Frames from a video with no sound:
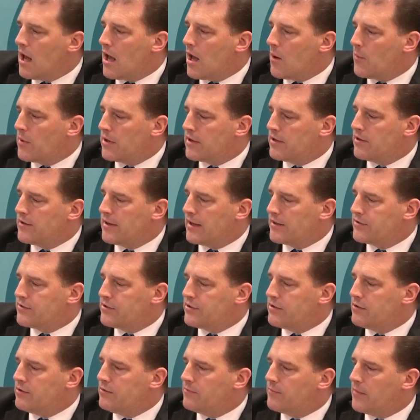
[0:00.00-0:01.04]
We can do that
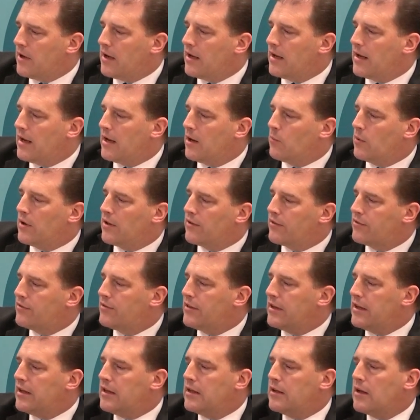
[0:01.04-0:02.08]
too with
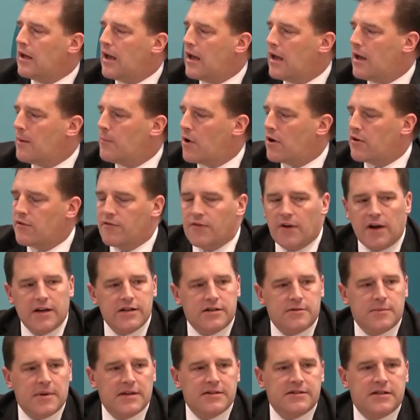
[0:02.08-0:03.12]
the modified
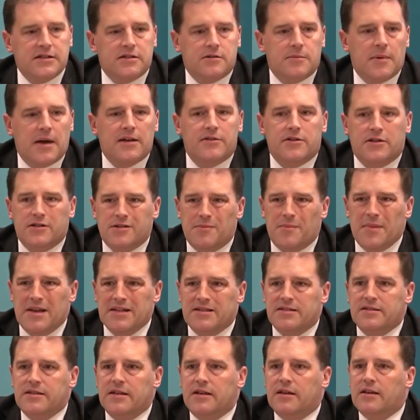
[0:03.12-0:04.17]
domestic demand or
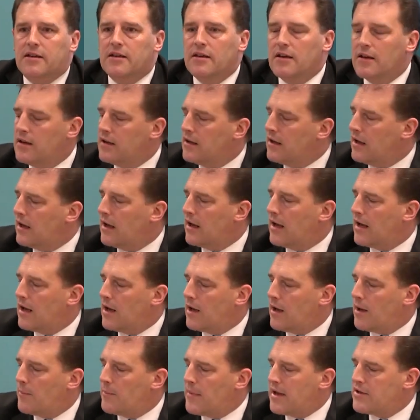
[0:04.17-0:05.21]
domestic
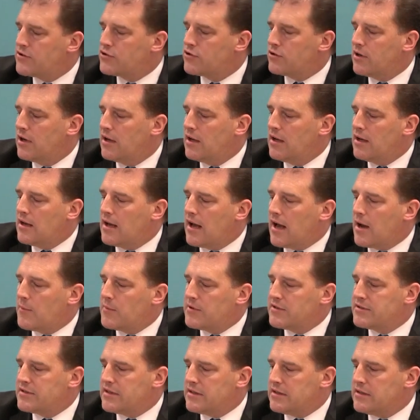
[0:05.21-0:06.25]
measure, and we
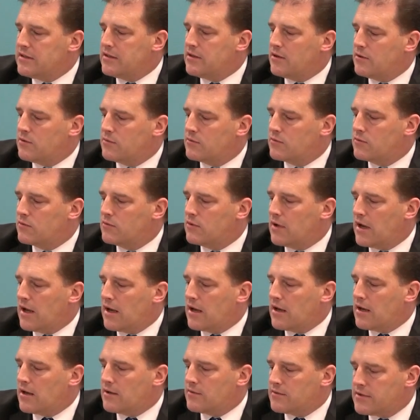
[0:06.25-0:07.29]
see
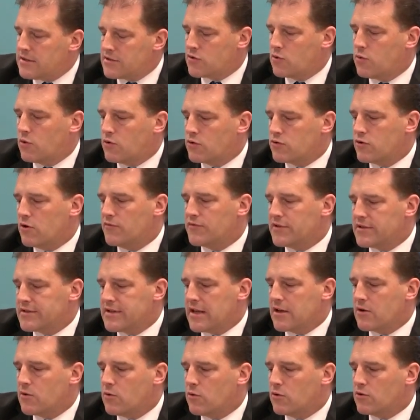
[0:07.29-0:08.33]
this quarter over the
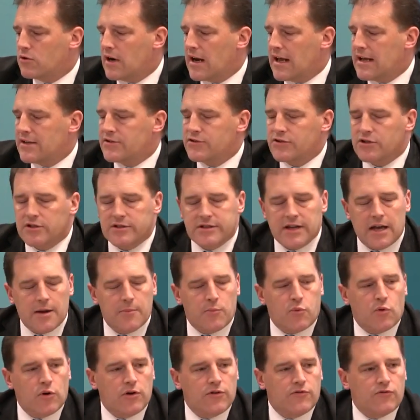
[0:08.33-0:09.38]
same quarter last year down
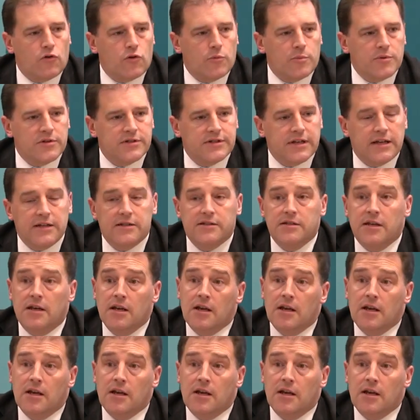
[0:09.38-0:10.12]
0.4%,